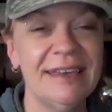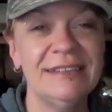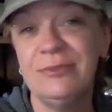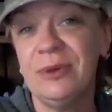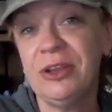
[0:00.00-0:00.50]

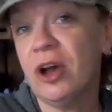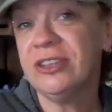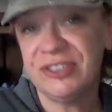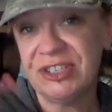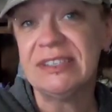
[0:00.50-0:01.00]
So my
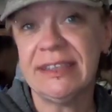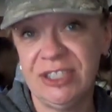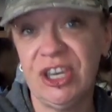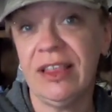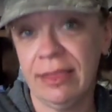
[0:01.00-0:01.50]
dogs just
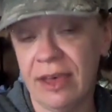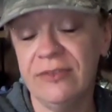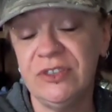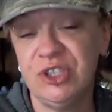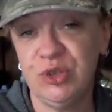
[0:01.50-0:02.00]
legit
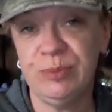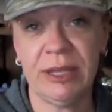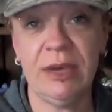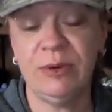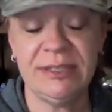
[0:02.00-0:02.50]
love to
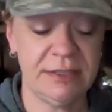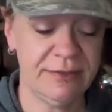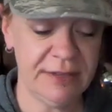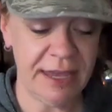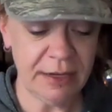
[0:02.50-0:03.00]
play with
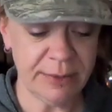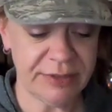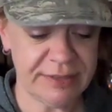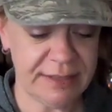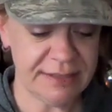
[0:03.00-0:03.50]
stuffed
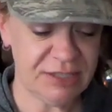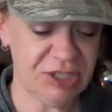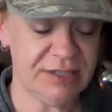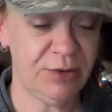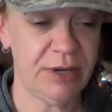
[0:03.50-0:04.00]
animals, and that's
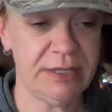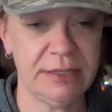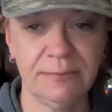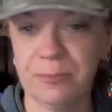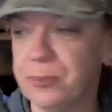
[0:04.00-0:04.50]
just great.